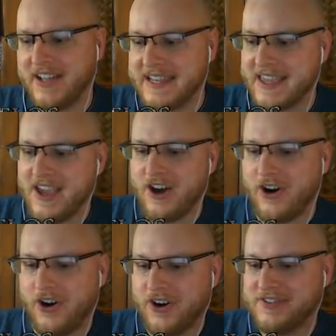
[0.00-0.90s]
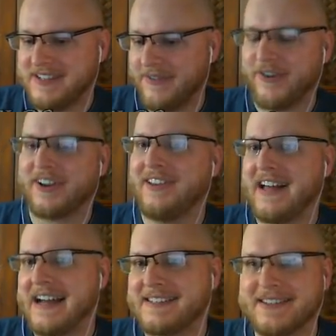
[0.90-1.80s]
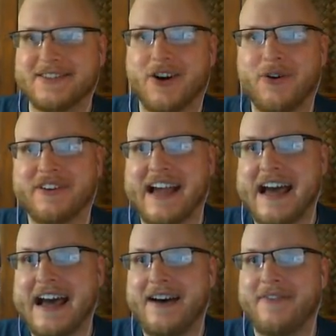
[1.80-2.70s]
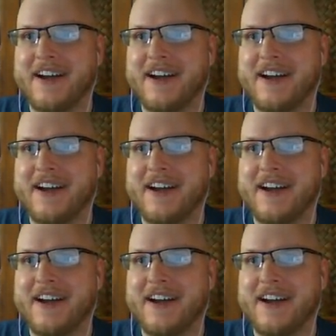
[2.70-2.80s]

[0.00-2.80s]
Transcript: Like, are different classes going to have